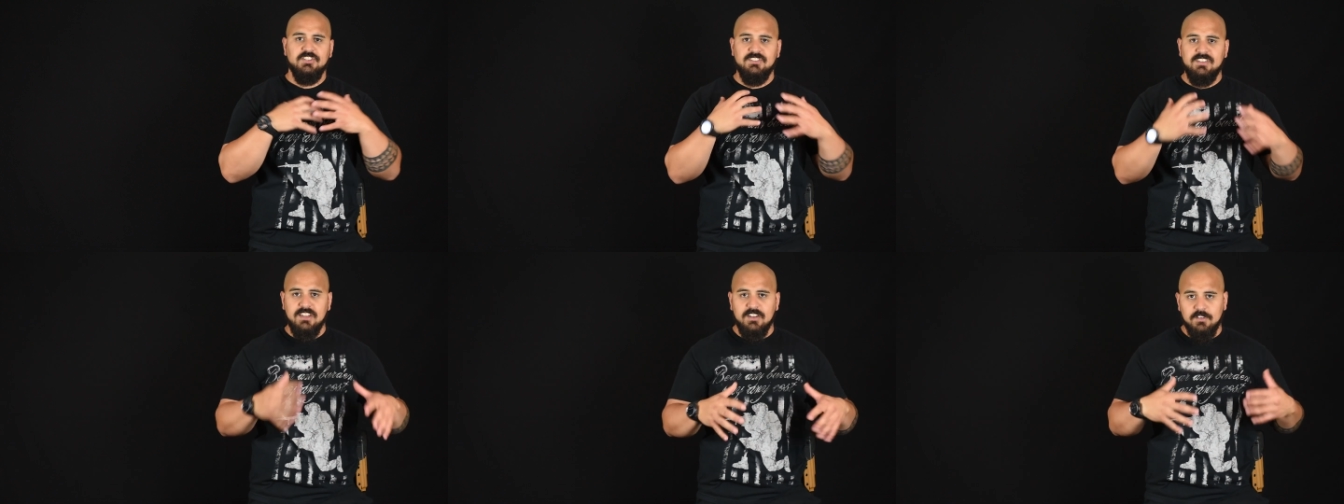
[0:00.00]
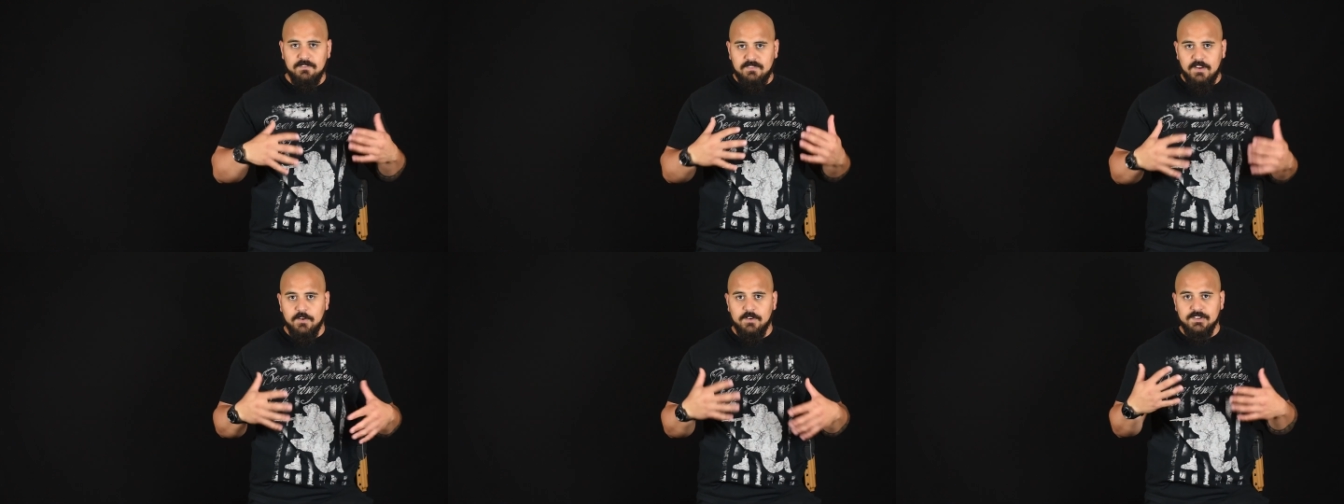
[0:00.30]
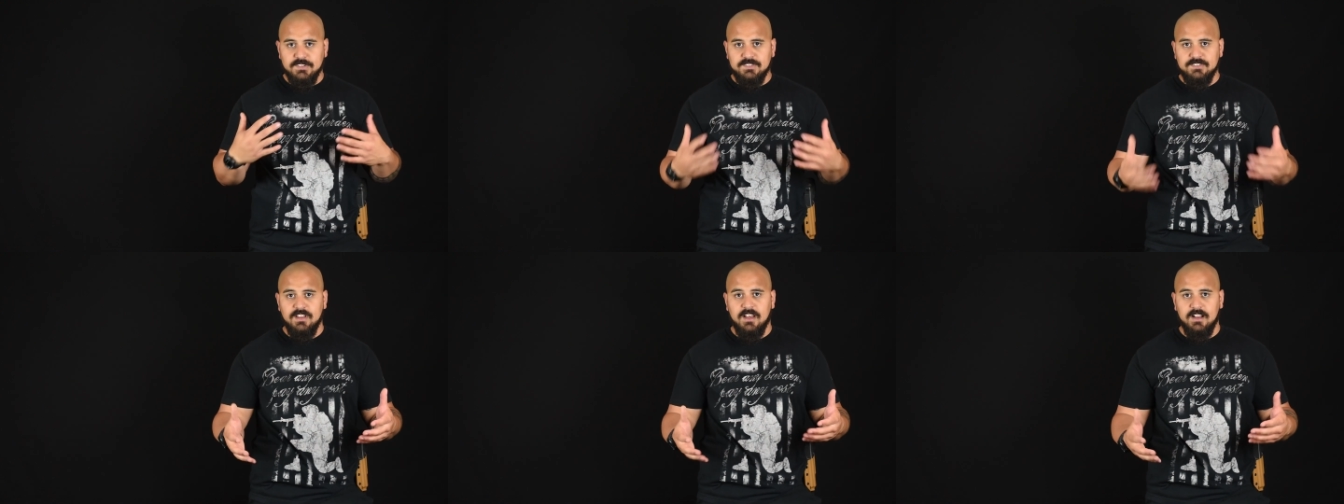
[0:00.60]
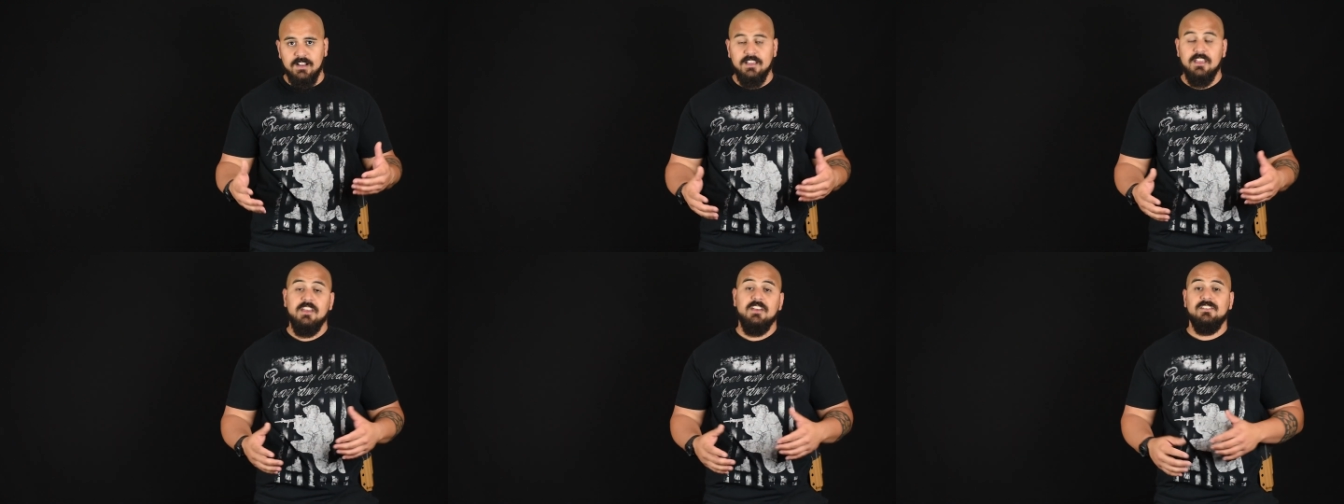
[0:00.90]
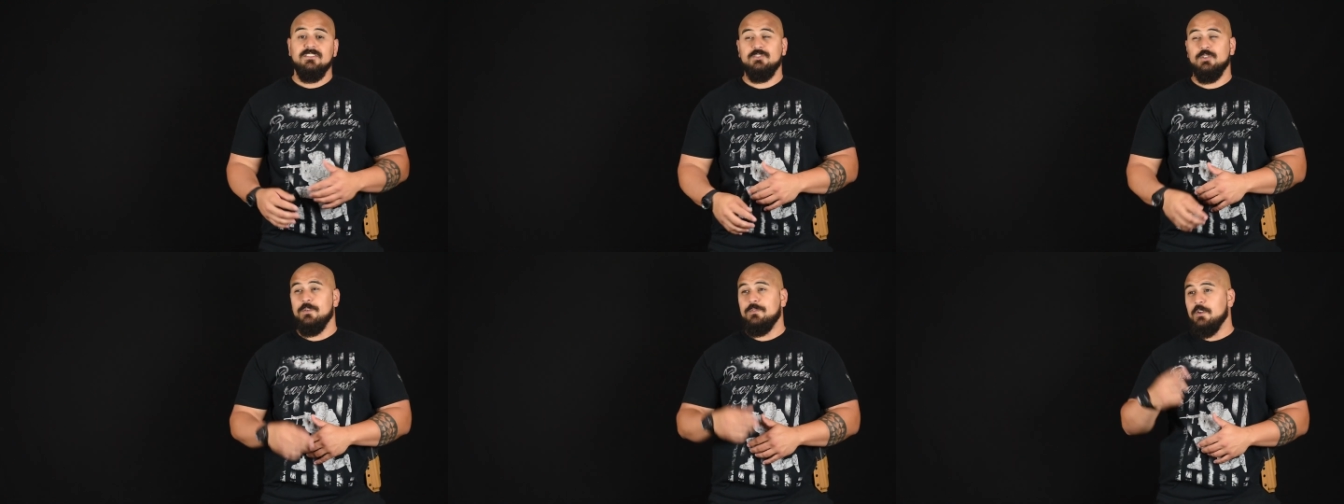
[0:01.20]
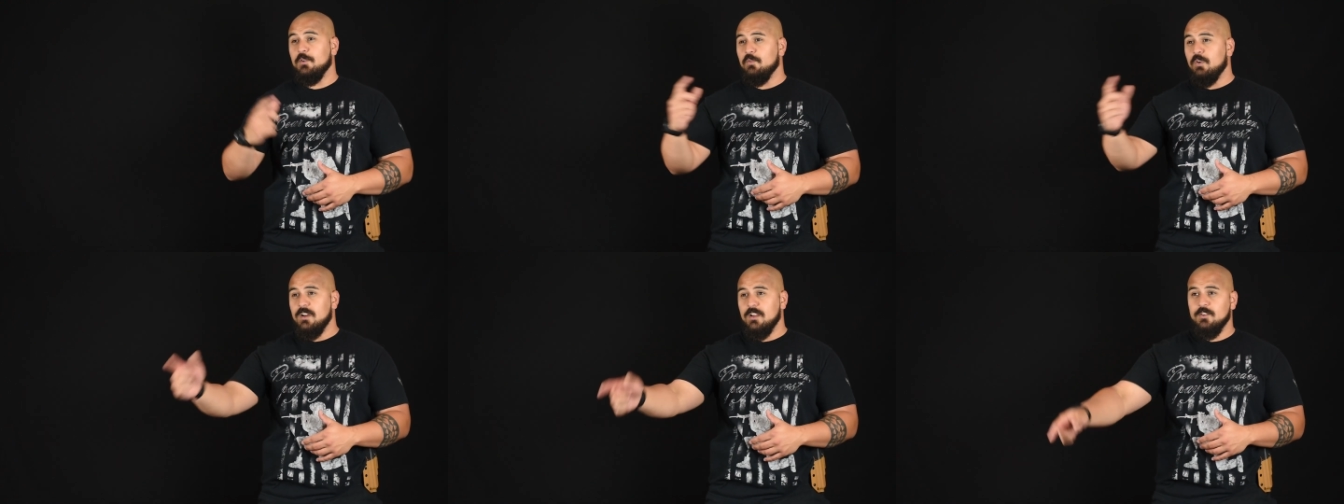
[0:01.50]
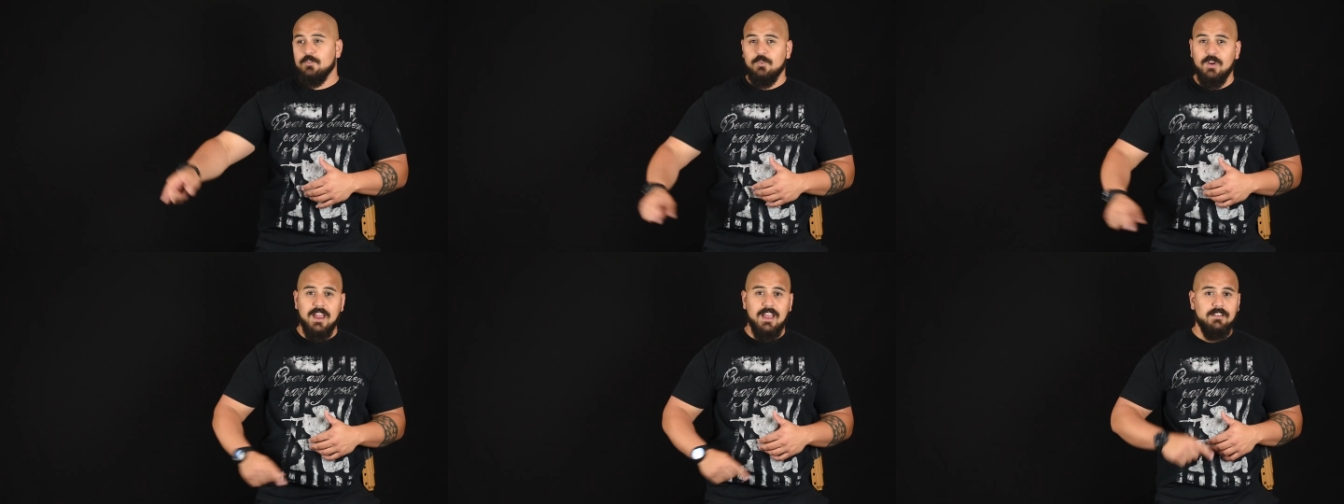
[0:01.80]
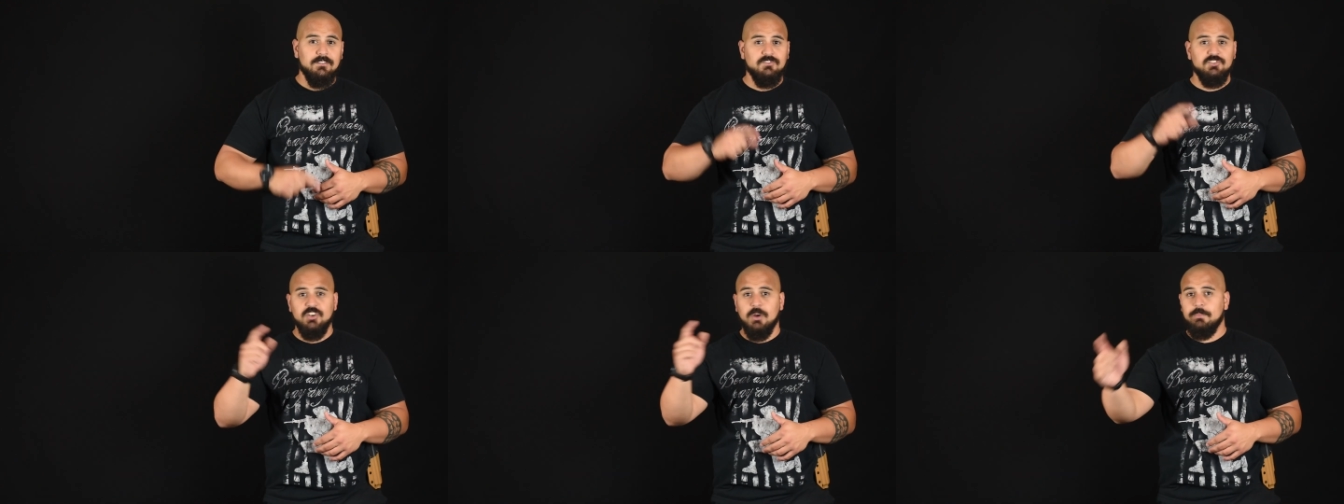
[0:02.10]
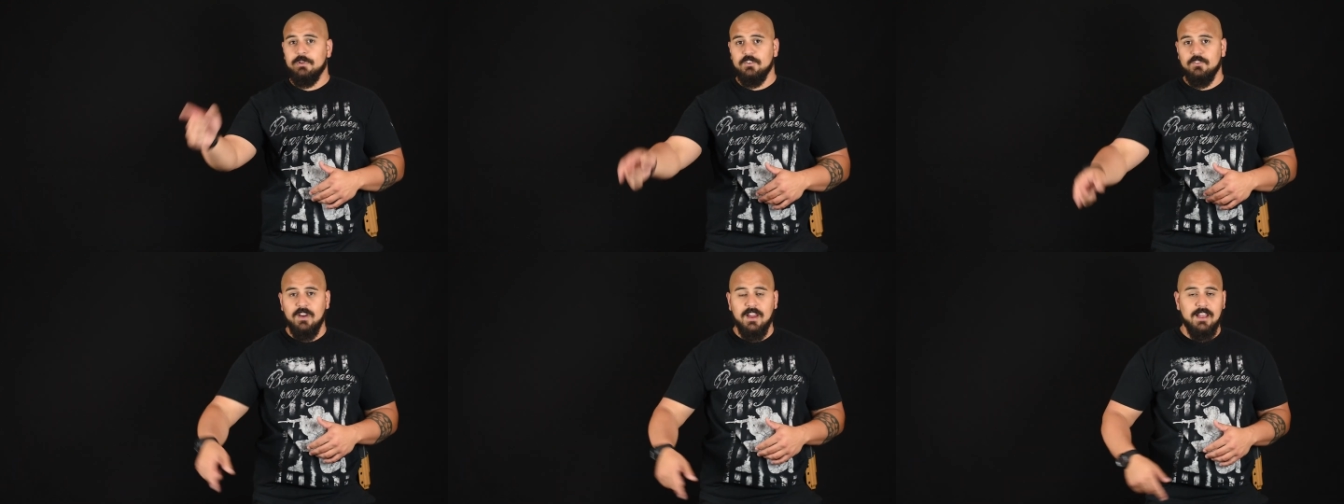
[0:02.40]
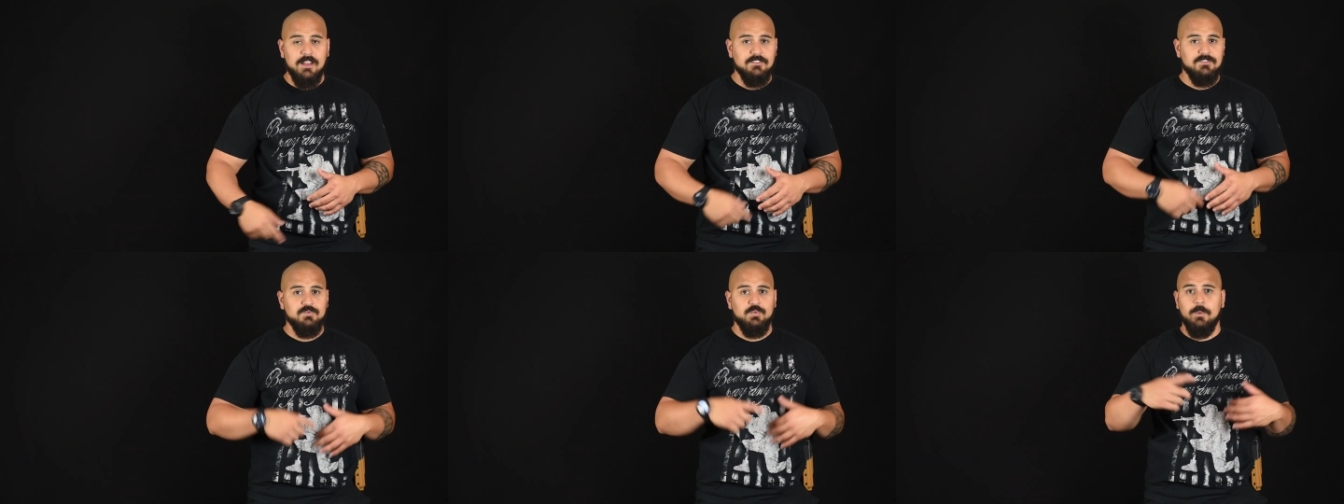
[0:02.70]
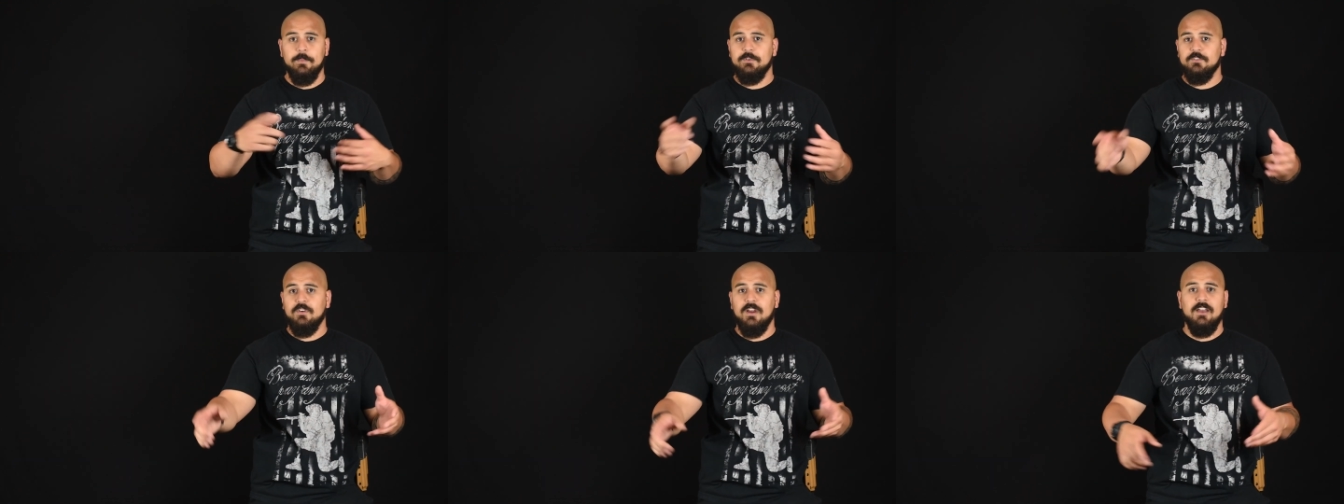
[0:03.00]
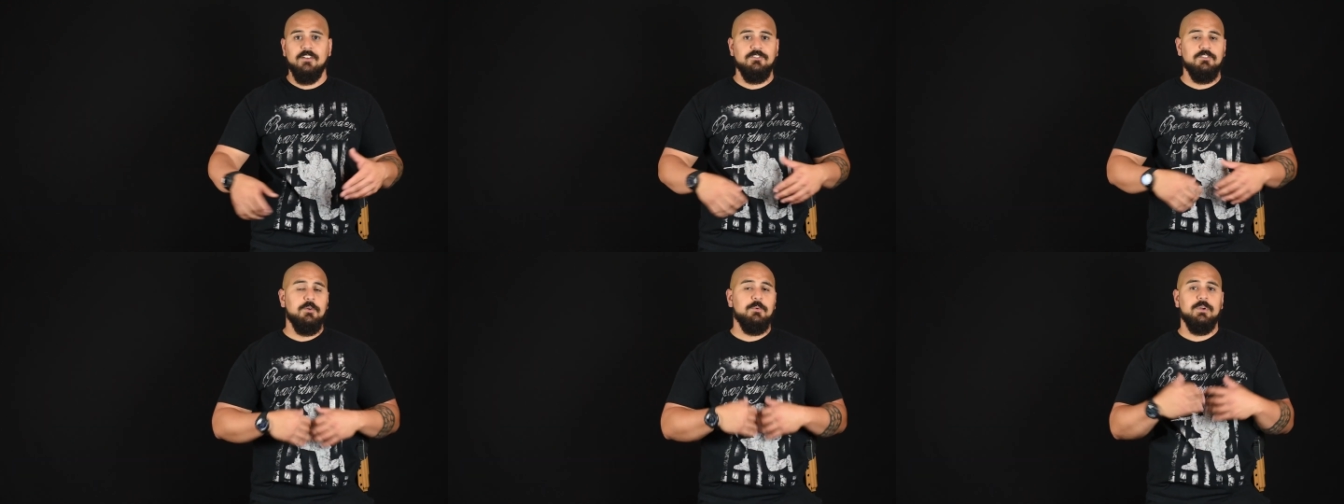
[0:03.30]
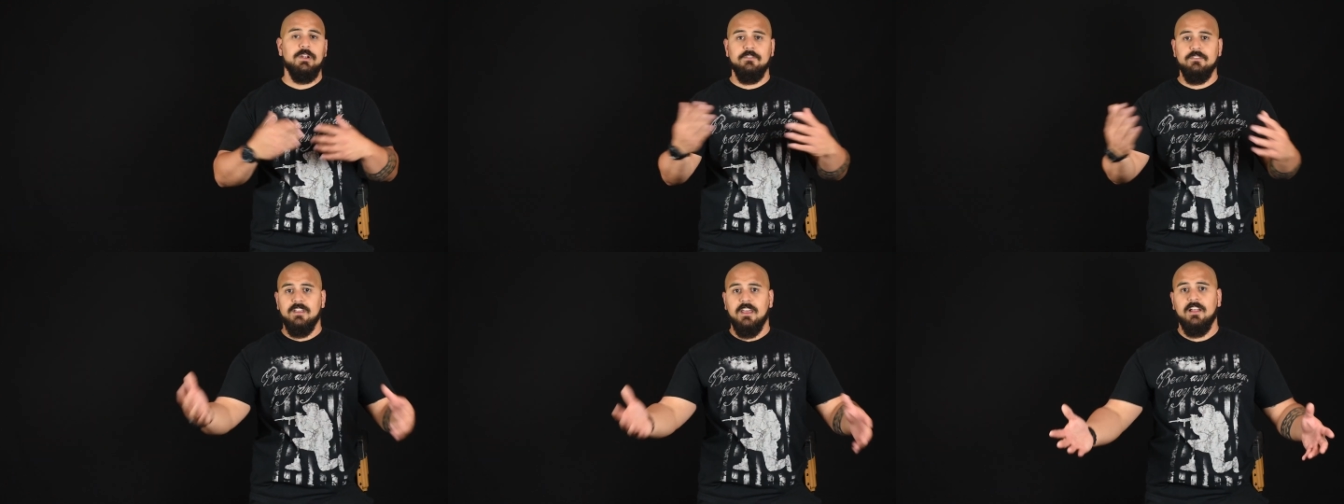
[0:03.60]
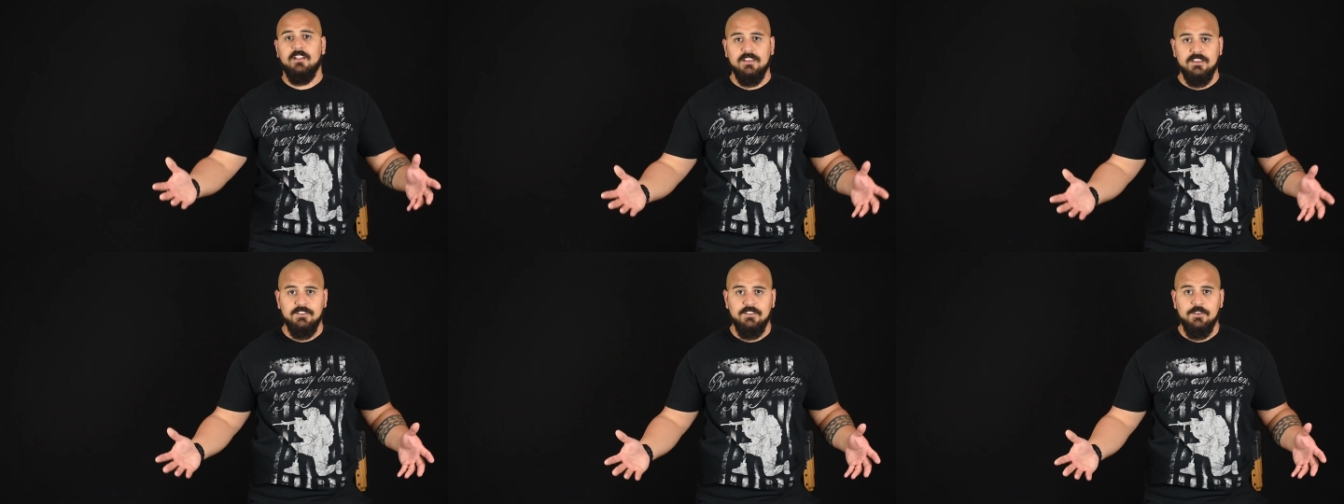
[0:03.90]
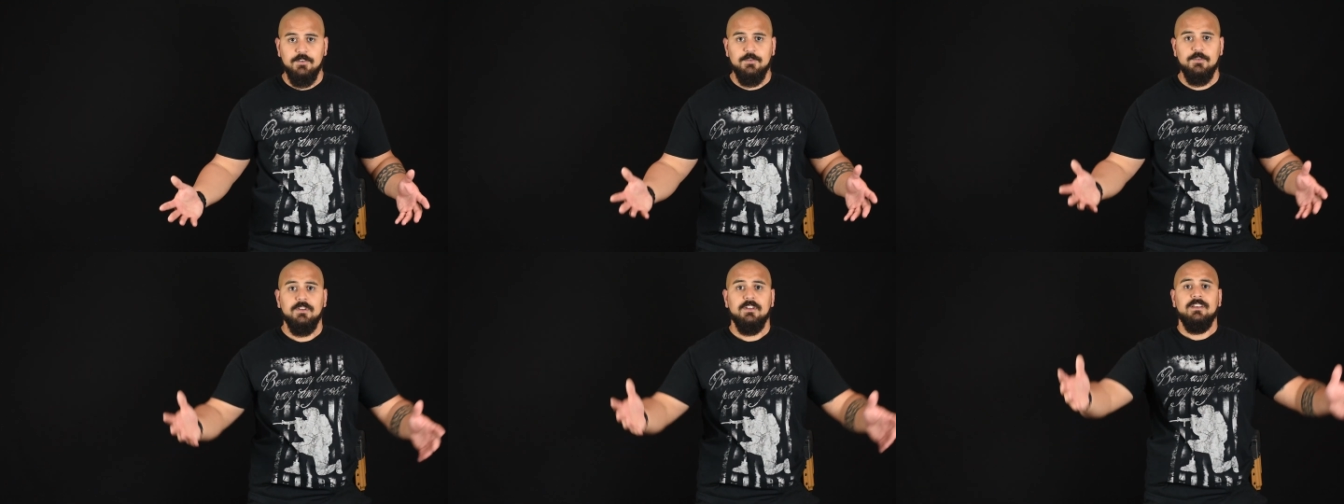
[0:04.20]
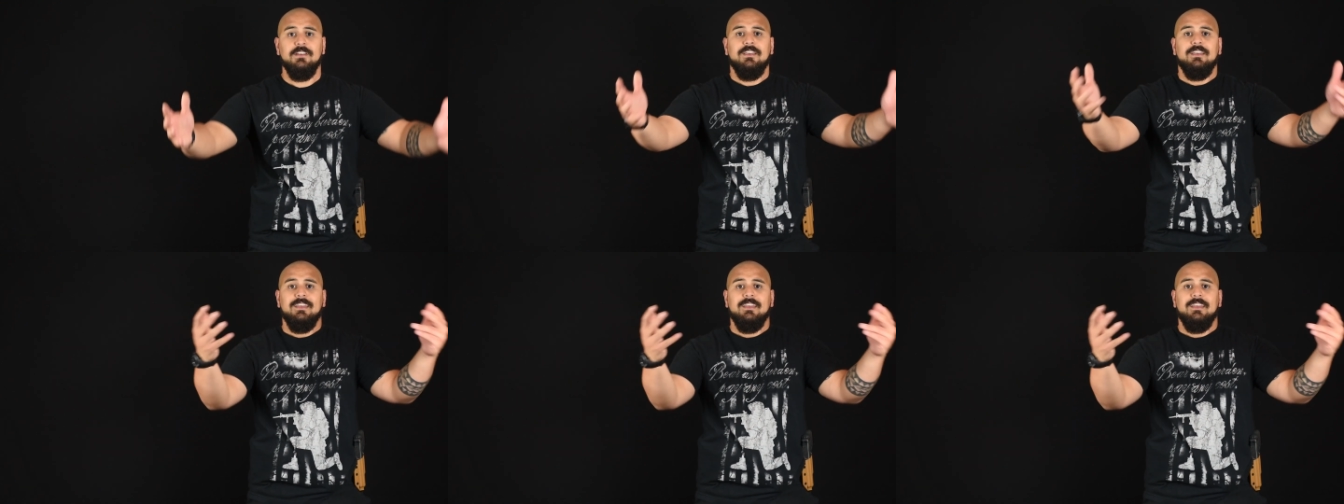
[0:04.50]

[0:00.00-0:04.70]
just in there very snug. So if you're running around, jumping around, swimming around, doing whatever the hell you do,